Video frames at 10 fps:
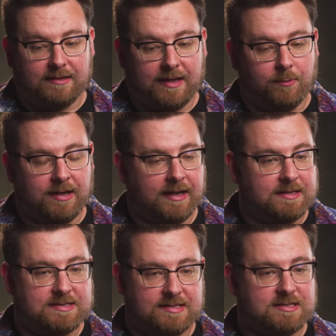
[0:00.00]
they were getting
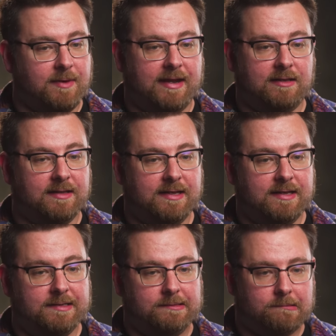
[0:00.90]

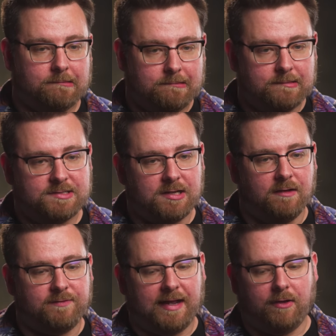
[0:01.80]
systematically
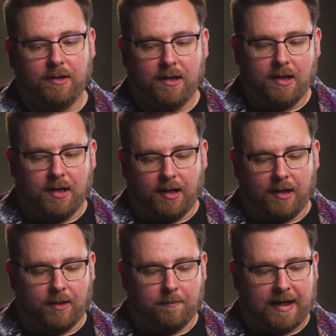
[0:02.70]
turfed out.
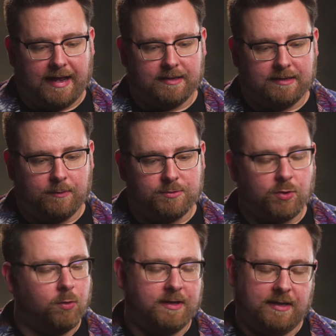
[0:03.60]
And it was
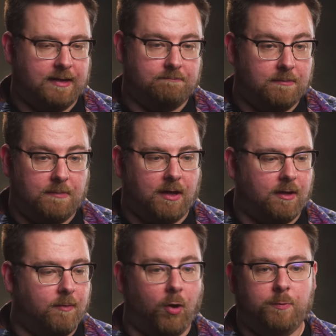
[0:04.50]
all
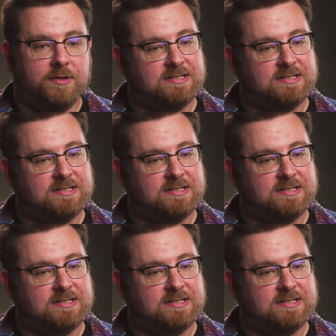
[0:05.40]
open